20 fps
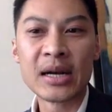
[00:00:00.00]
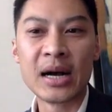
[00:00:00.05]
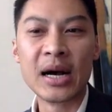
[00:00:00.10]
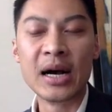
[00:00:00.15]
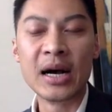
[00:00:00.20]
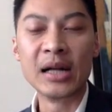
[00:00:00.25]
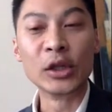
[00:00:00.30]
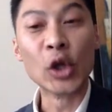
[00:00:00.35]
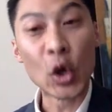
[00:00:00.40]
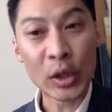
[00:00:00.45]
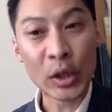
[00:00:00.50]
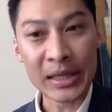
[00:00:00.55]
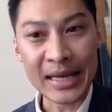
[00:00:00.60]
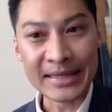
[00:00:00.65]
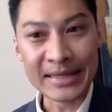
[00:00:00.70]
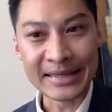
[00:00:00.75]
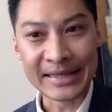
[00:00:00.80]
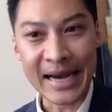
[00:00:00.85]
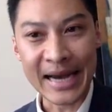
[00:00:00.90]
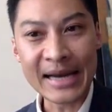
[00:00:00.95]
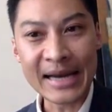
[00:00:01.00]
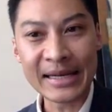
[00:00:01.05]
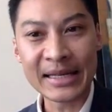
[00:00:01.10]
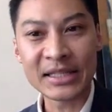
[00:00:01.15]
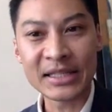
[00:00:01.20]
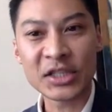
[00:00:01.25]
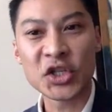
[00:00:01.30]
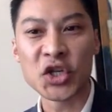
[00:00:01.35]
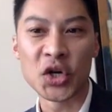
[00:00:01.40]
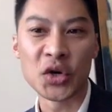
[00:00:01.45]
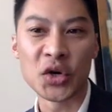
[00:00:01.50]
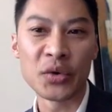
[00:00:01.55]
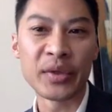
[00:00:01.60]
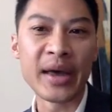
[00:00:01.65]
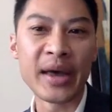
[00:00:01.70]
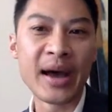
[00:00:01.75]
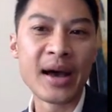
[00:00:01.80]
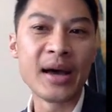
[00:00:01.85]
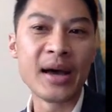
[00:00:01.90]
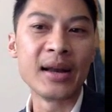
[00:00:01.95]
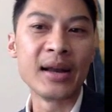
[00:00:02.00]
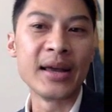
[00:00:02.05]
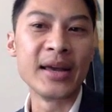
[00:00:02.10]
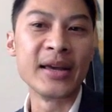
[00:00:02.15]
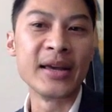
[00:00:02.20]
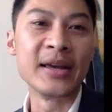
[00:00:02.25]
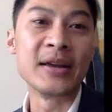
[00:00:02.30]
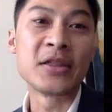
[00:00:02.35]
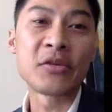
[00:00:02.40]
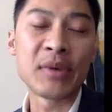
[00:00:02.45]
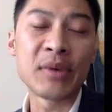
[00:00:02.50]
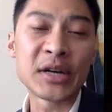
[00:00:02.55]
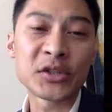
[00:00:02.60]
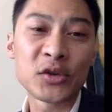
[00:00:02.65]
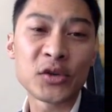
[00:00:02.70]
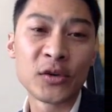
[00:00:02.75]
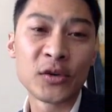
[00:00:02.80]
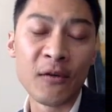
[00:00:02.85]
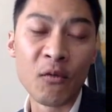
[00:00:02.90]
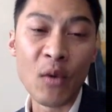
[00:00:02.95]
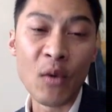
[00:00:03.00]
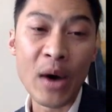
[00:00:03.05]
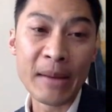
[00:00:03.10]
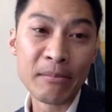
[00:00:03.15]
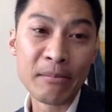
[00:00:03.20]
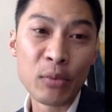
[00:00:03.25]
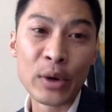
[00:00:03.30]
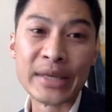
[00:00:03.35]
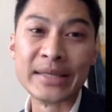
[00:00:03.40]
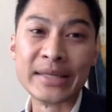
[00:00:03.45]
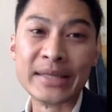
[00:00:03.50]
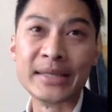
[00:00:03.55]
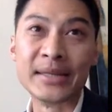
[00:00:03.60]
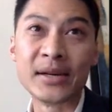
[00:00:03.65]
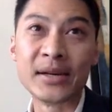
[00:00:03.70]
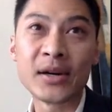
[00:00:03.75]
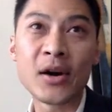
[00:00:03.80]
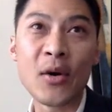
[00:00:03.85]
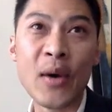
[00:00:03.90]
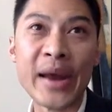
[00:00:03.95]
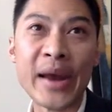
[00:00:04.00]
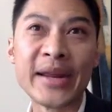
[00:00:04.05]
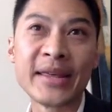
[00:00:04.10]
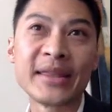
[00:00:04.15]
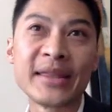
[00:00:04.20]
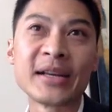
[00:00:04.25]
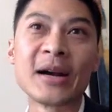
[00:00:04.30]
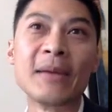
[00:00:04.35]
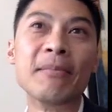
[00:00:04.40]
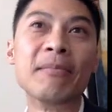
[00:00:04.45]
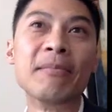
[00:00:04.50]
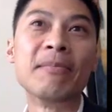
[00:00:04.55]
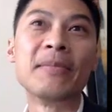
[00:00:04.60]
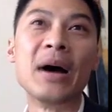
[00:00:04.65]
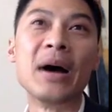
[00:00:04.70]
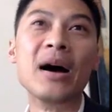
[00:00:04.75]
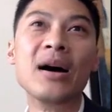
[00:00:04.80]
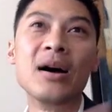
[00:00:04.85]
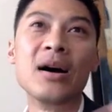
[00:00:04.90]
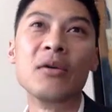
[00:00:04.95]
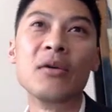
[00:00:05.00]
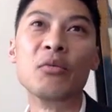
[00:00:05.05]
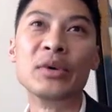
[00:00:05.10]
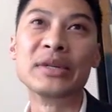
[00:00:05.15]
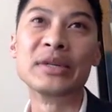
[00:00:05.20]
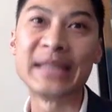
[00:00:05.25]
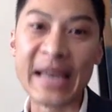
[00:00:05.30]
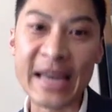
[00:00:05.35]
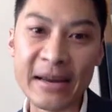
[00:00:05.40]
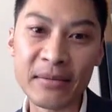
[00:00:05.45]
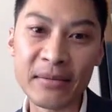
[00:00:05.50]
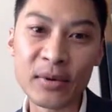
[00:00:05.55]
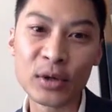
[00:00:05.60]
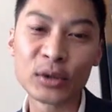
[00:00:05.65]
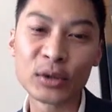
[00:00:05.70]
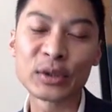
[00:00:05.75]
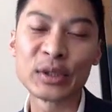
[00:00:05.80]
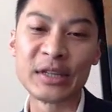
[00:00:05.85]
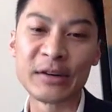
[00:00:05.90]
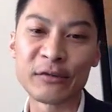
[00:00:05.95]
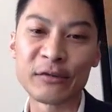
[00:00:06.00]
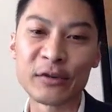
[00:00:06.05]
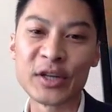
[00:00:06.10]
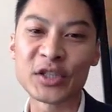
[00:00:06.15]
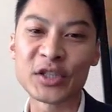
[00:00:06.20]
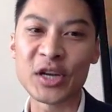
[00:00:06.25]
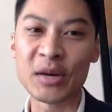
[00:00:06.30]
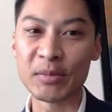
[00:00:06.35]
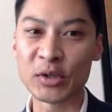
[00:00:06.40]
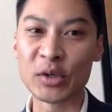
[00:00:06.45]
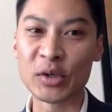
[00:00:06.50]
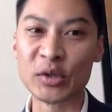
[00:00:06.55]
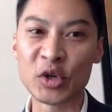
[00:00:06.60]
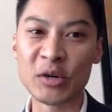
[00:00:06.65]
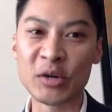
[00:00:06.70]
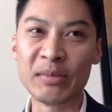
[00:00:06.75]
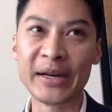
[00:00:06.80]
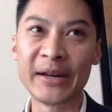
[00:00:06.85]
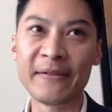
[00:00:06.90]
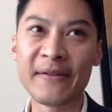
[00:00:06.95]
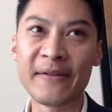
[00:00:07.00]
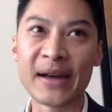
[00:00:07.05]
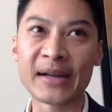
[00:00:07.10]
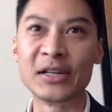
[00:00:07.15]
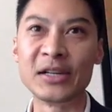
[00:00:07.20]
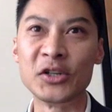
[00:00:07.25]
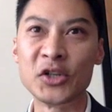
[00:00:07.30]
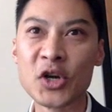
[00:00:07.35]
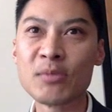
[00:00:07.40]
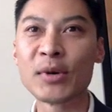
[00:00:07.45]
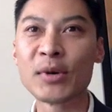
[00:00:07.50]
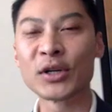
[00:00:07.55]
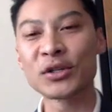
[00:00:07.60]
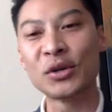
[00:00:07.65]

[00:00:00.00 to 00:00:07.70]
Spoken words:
localized guidance showed that a threshold of 1.0, anything was able to differentiate between treatment effect and tumor.